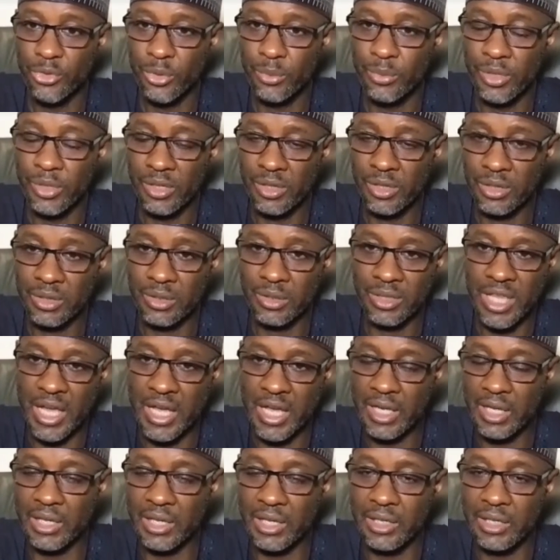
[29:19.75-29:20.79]
from the
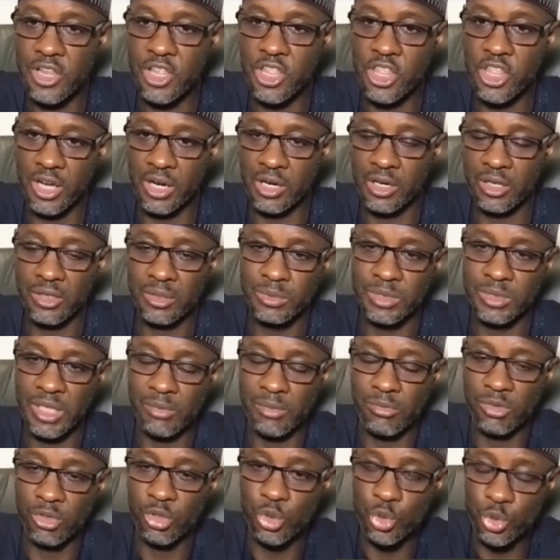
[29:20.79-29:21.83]
Sahel, Niger,
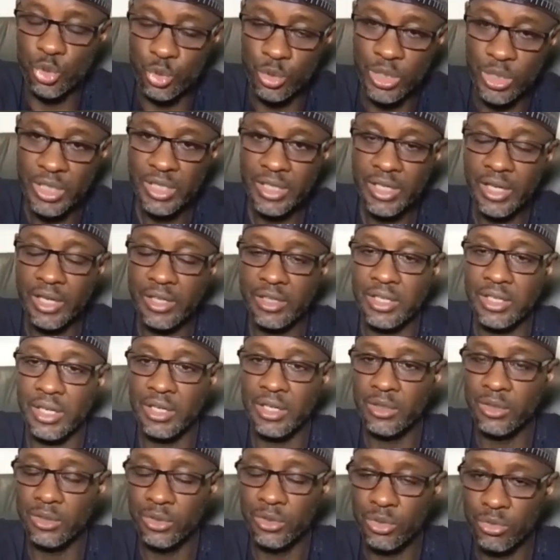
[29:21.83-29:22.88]
sometimes through
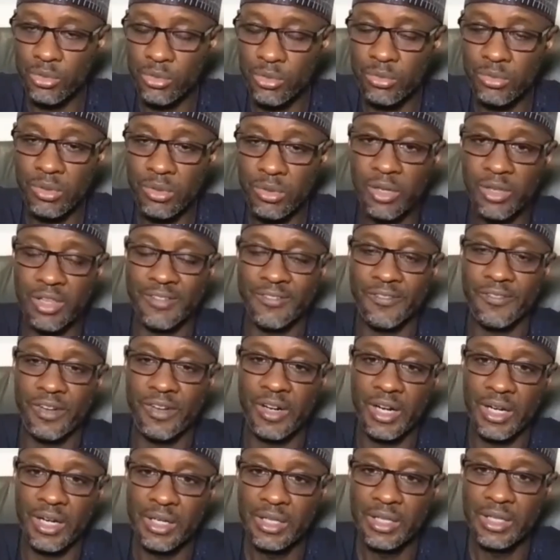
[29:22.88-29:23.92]
Katsina or through
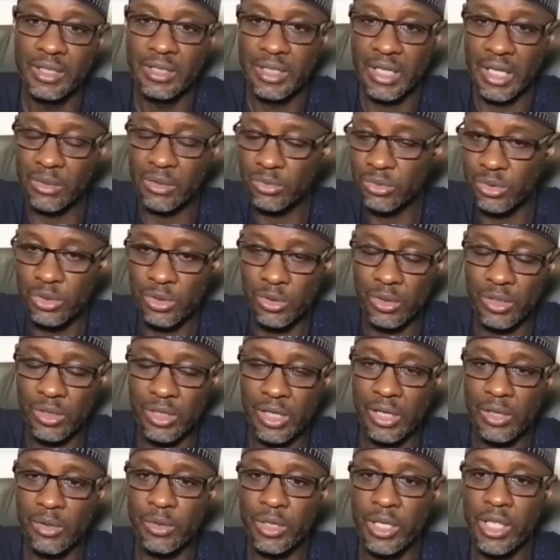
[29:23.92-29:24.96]
Zamfara, down to the
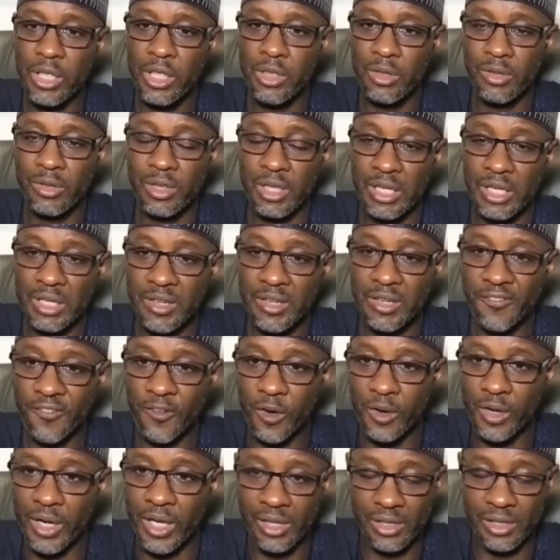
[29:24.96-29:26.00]
other locations, and in
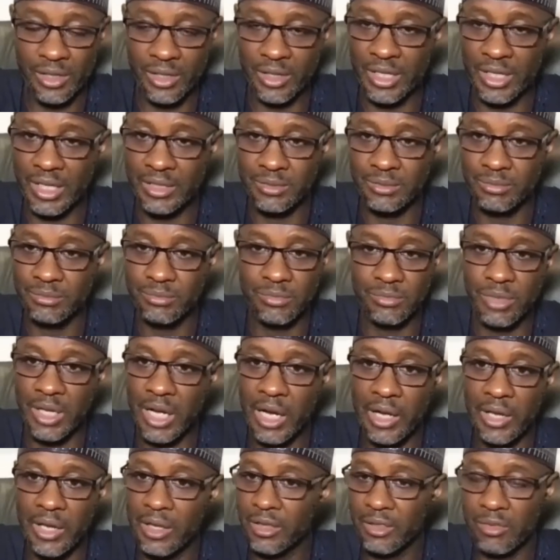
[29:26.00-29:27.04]
forest that
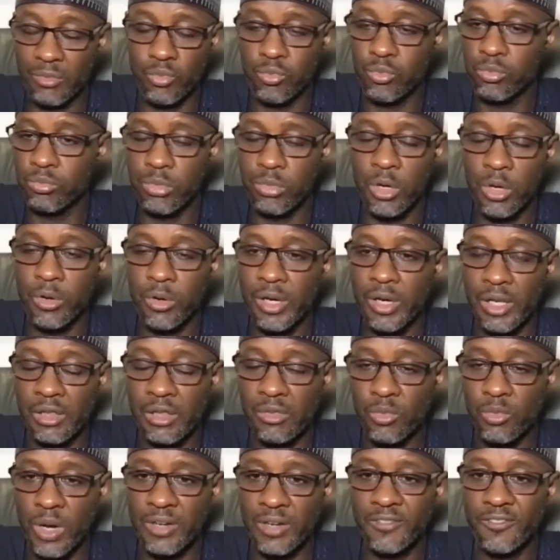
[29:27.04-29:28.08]
is more or
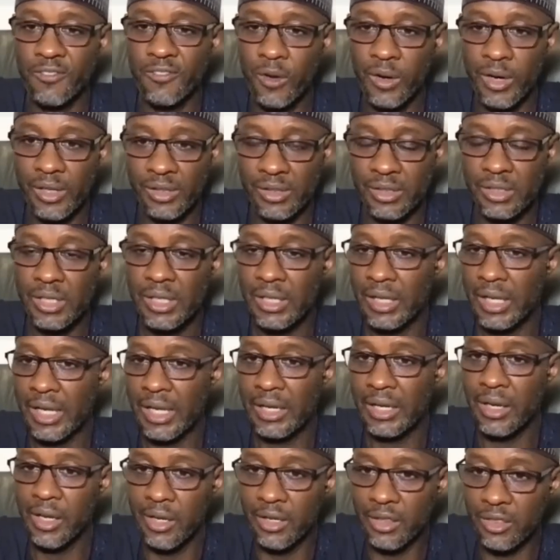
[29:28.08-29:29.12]
less one forest
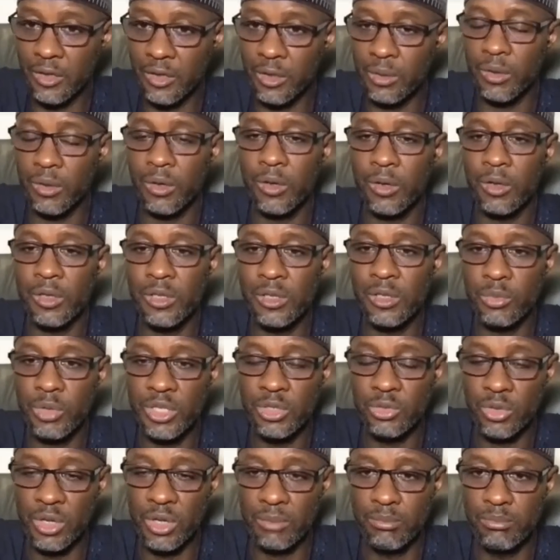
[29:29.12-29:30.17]
that leads all the
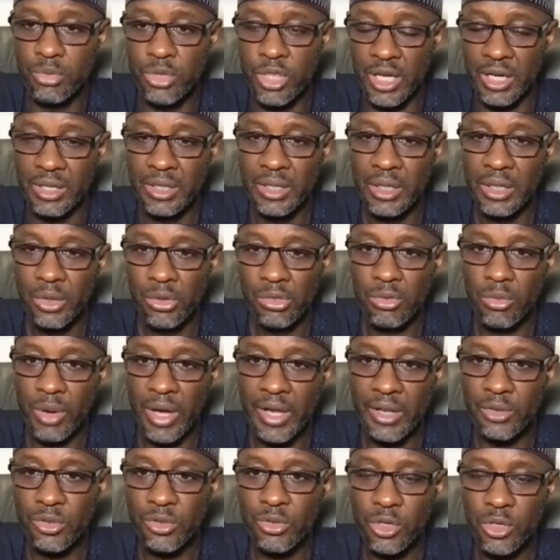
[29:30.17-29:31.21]
way to Abuja. So
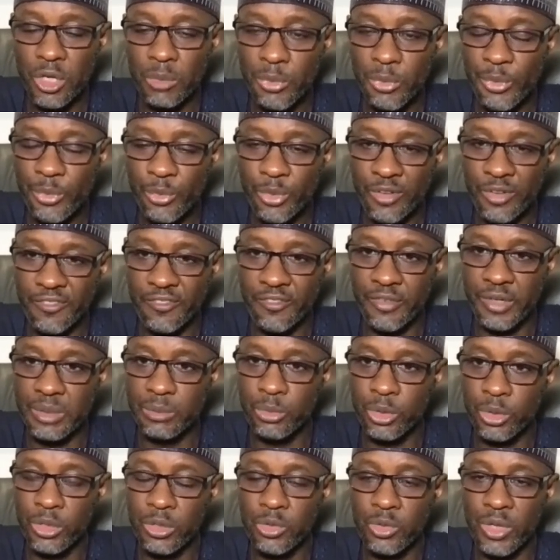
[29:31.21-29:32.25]
why don't you come up with a
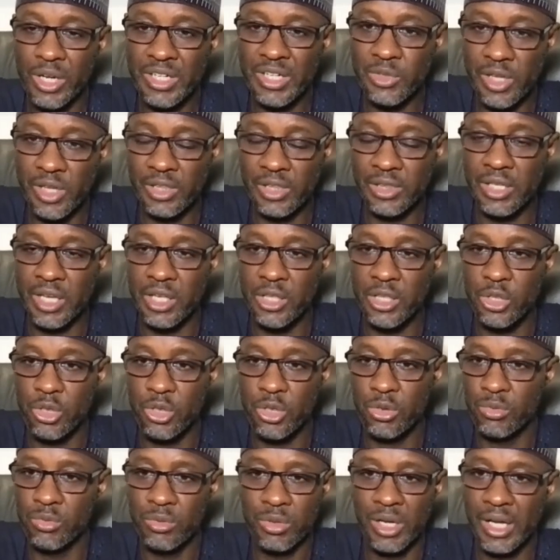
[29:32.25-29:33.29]
framework to address that
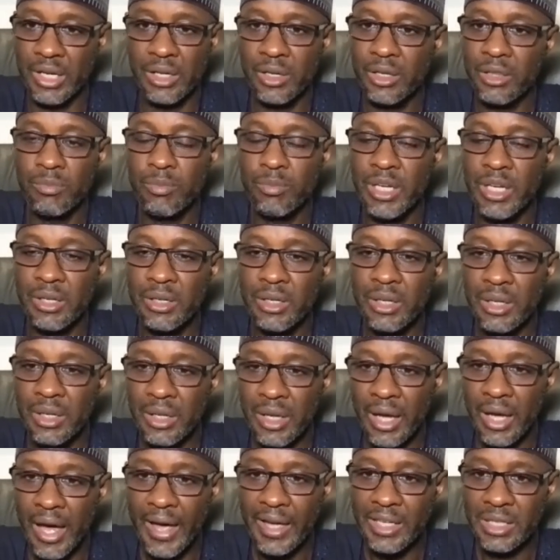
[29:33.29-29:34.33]
issue? And it's been
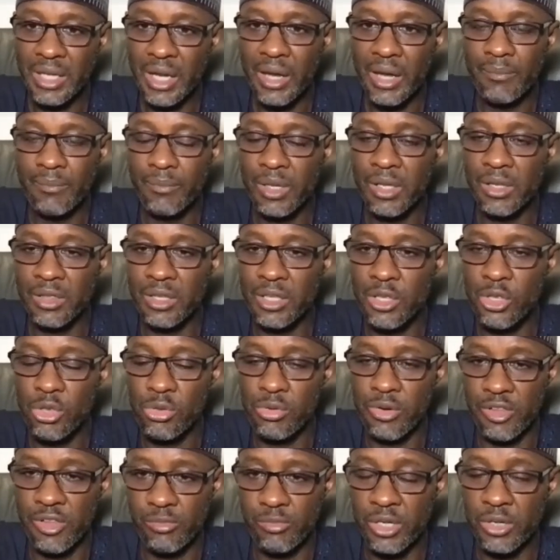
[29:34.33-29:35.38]
high time. This
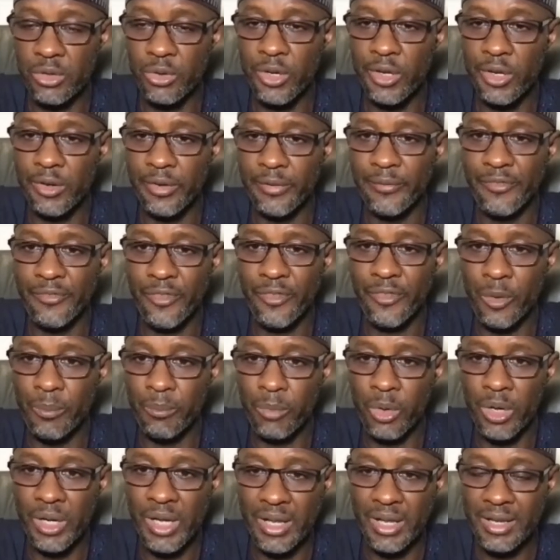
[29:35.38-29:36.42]
issue has been going on for
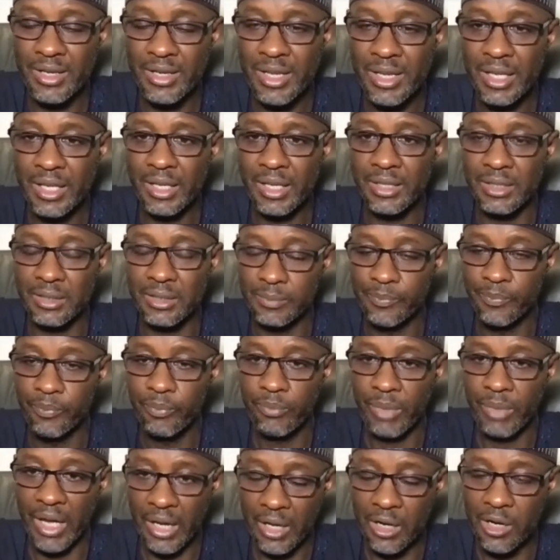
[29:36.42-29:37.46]
more than a decade.
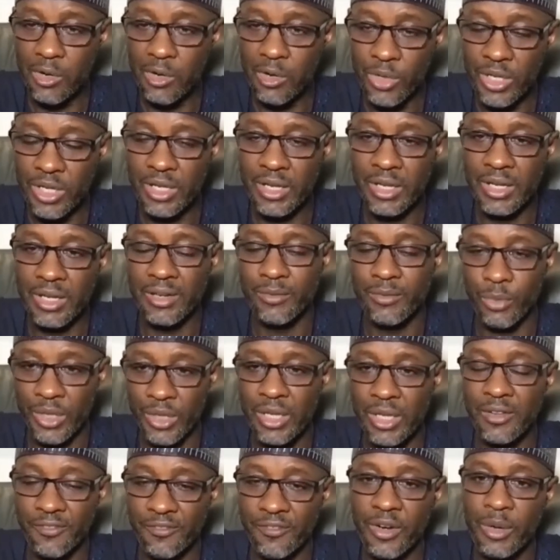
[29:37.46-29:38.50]
By now, we
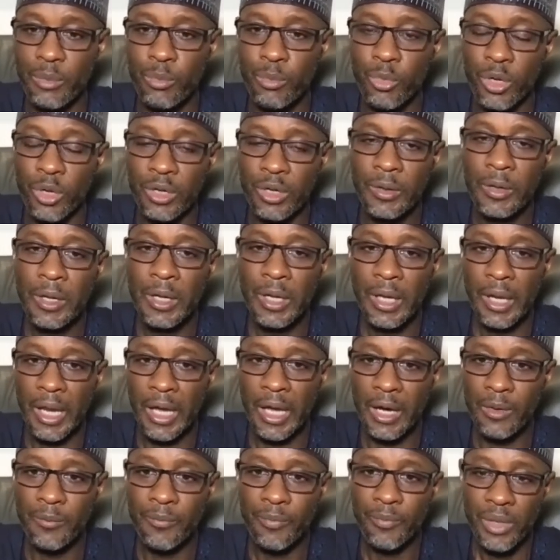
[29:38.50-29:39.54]
need a framework.
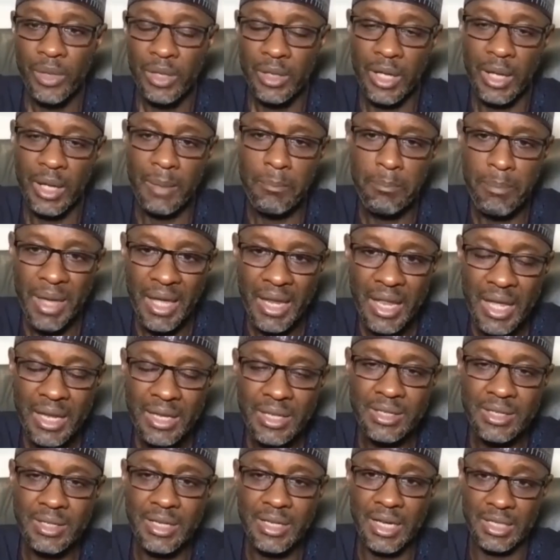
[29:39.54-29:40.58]
Now,
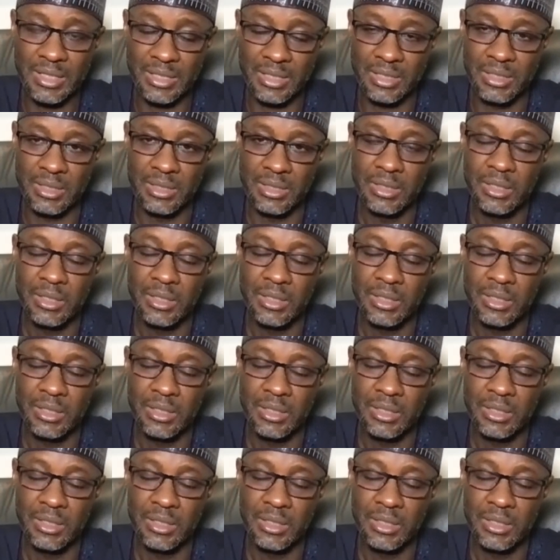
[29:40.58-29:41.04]
embedded in that,